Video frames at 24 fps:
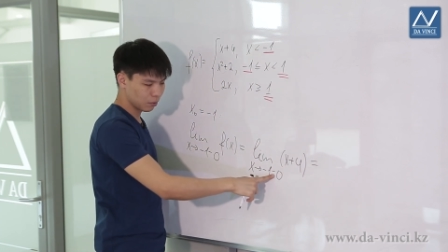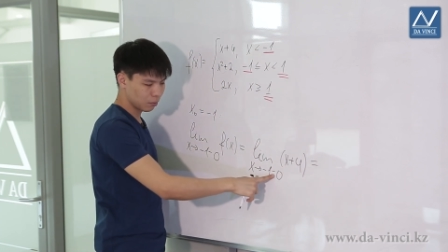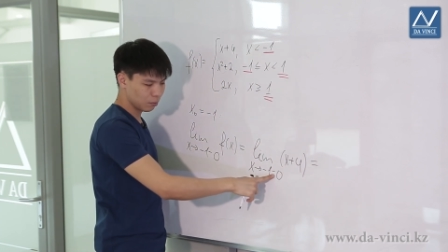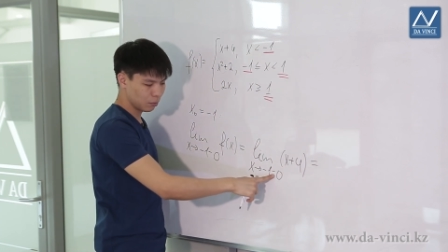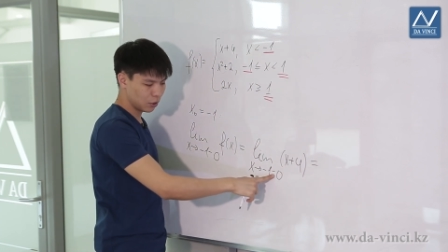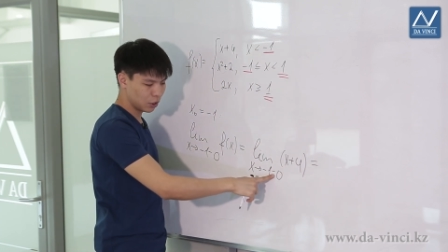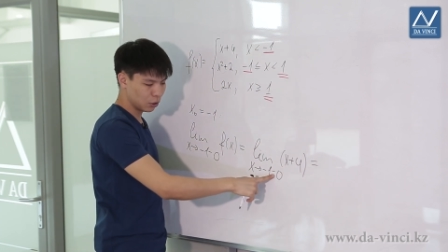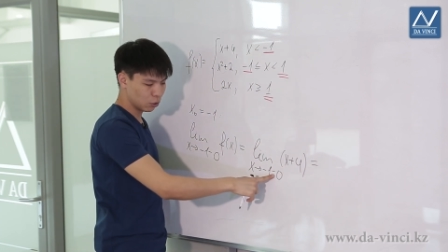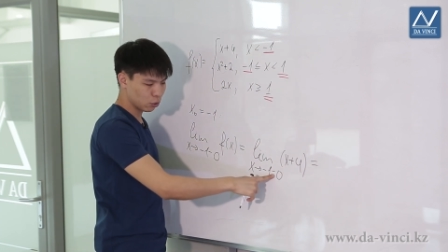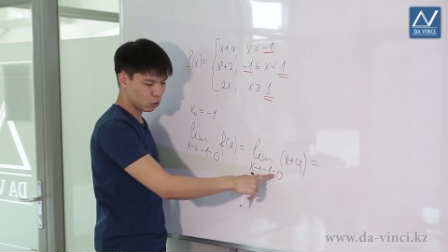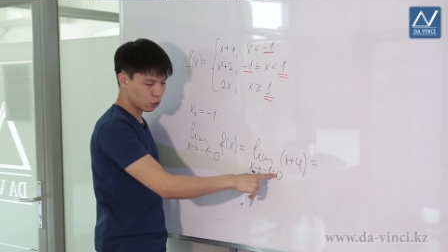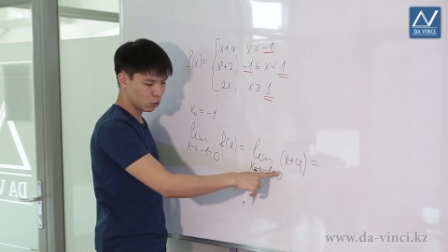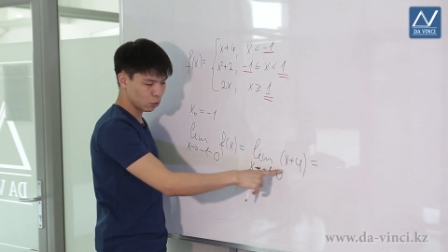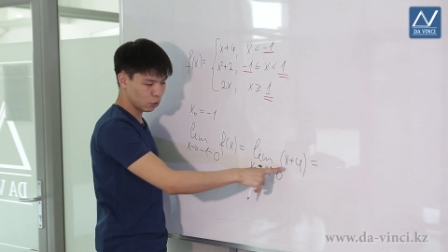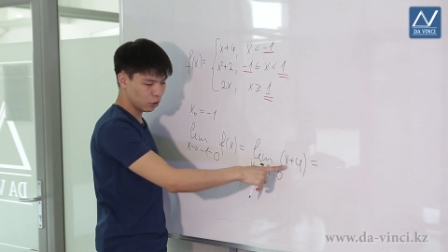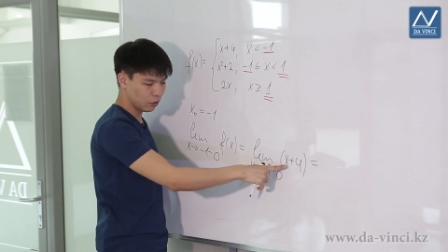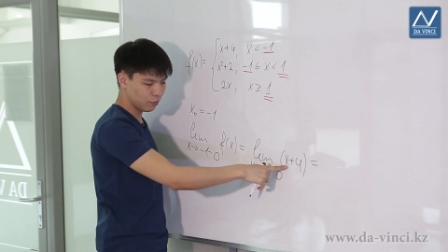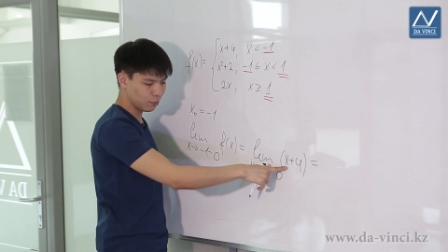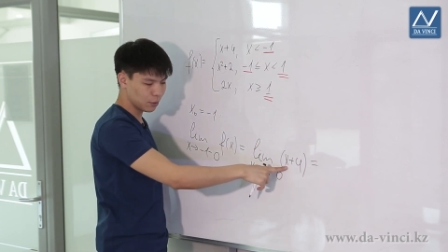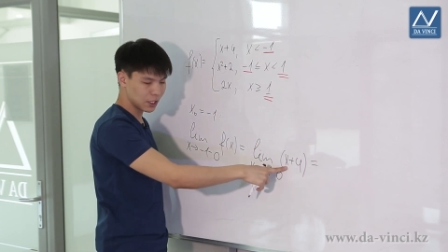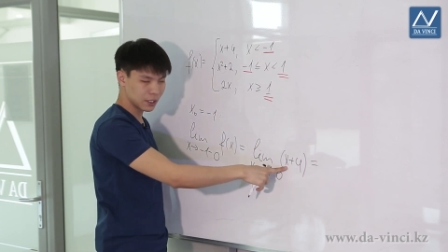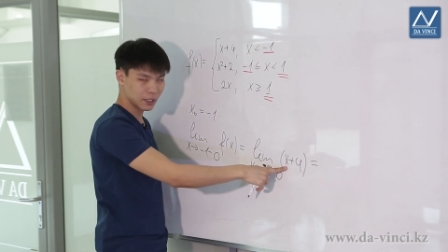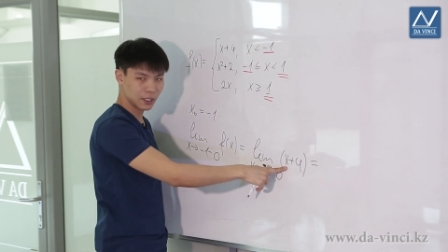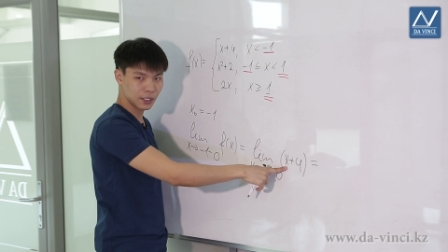instead of
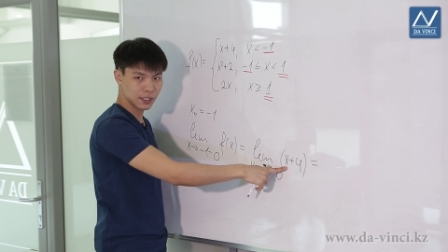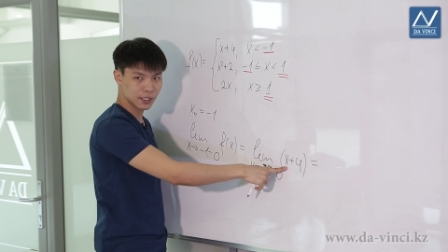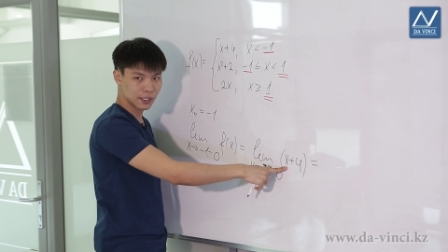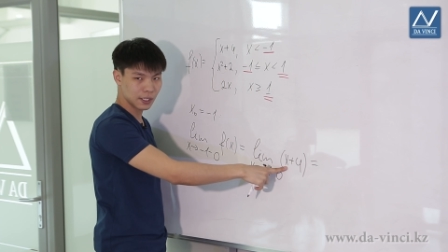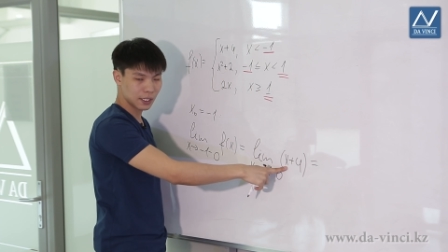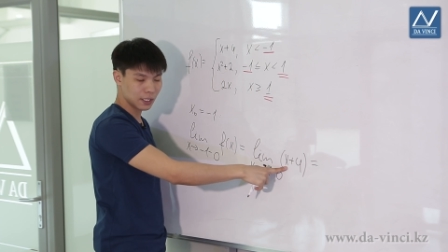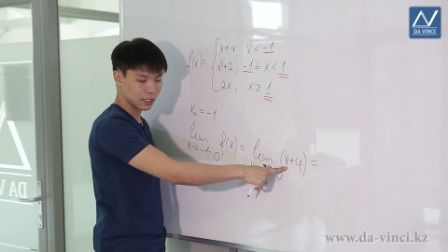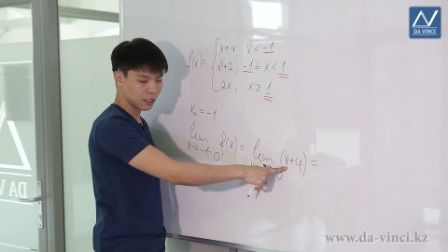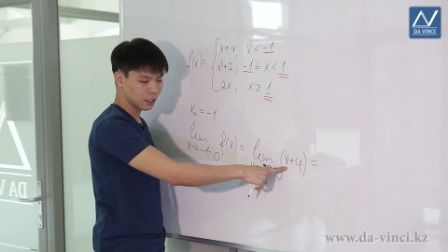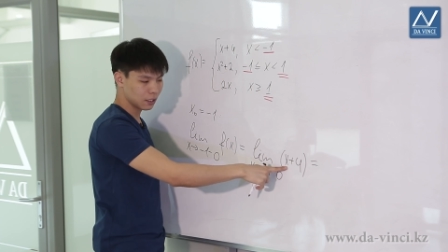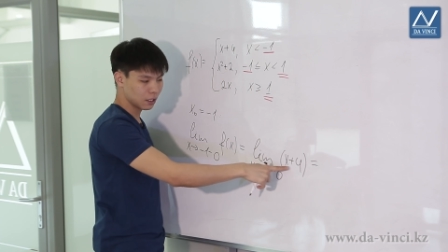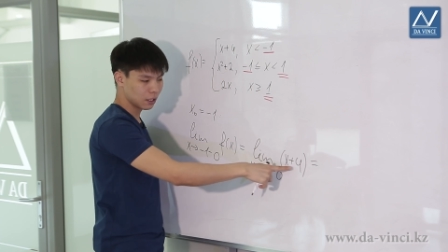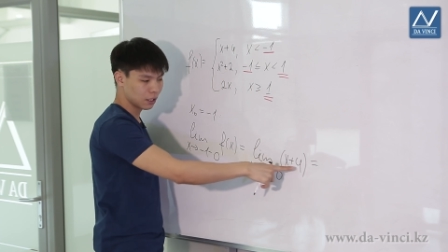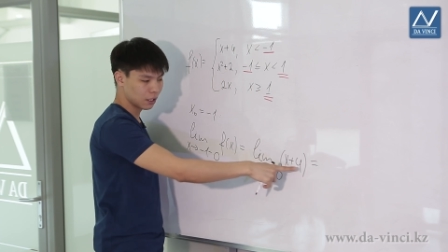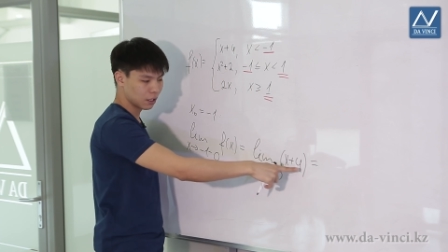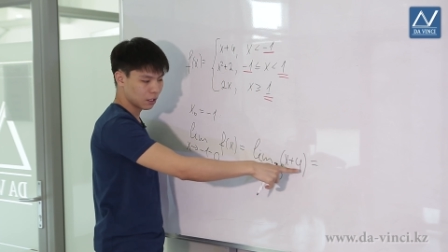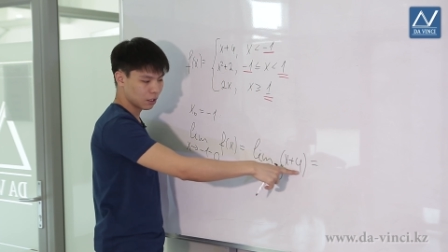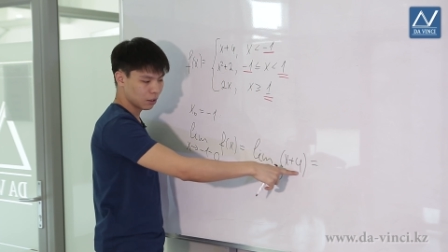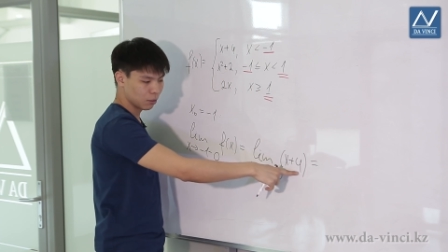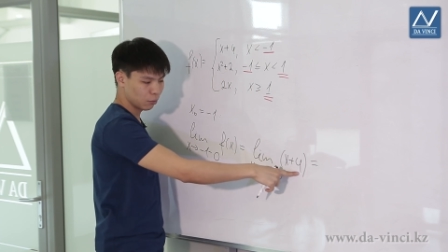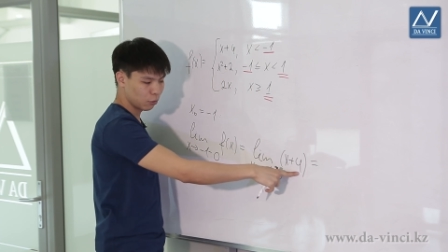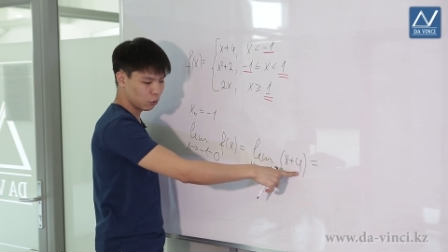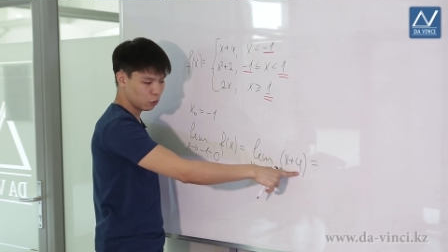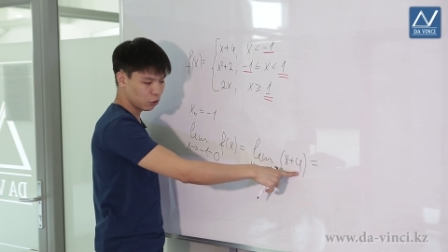x.
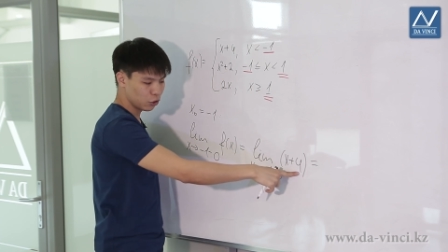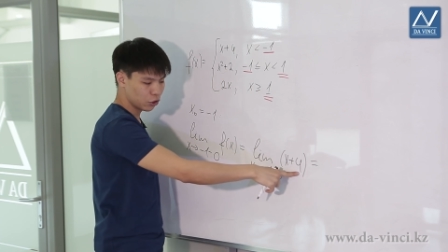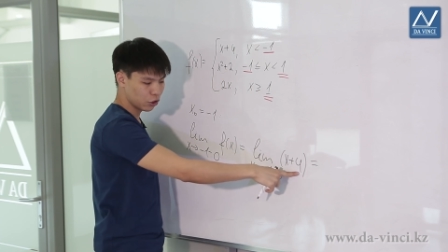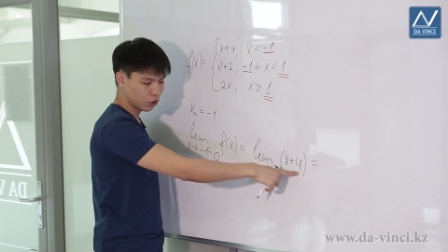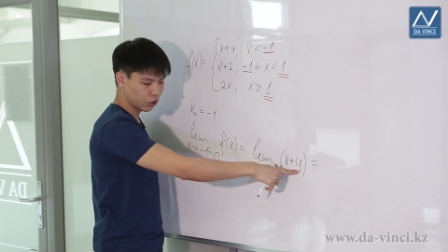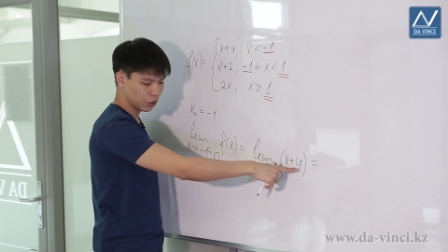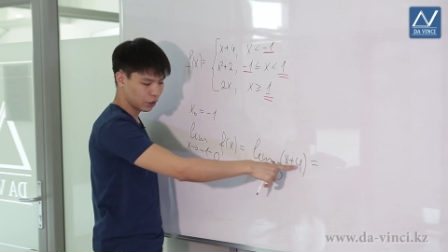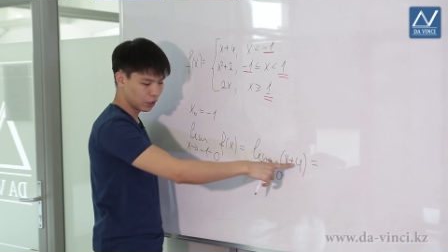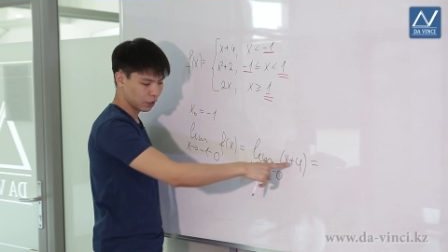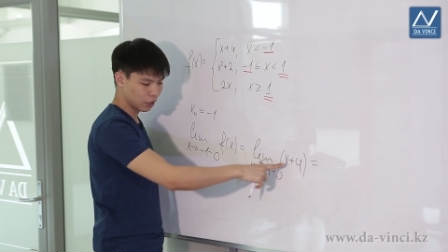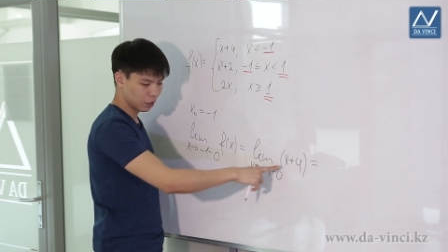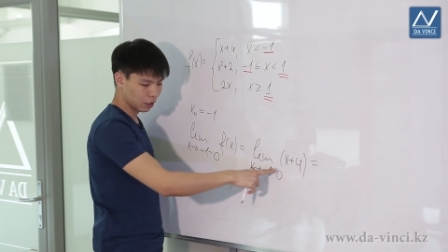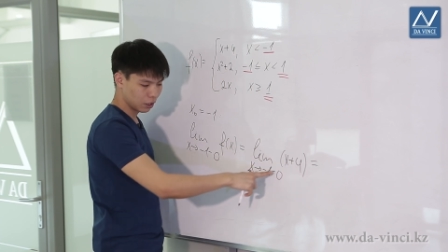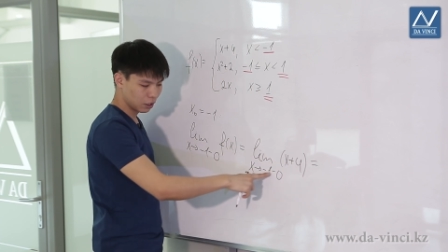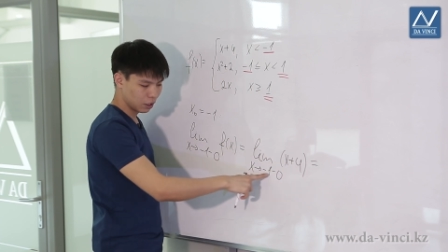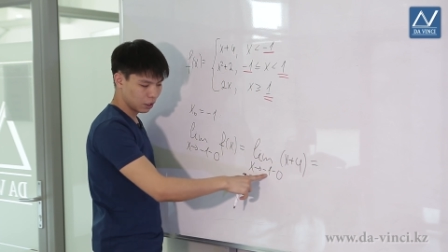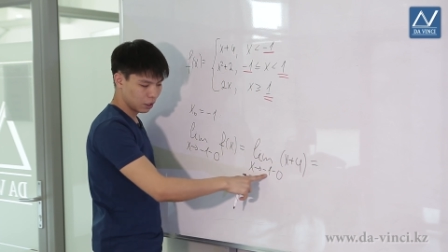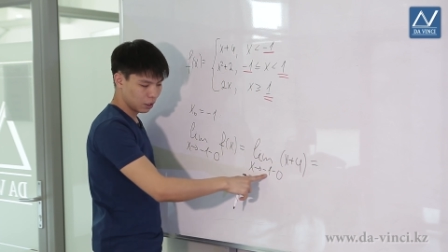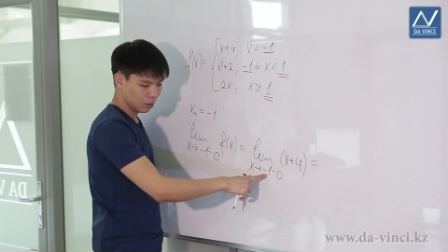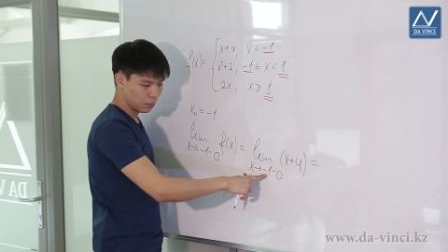Plus 4.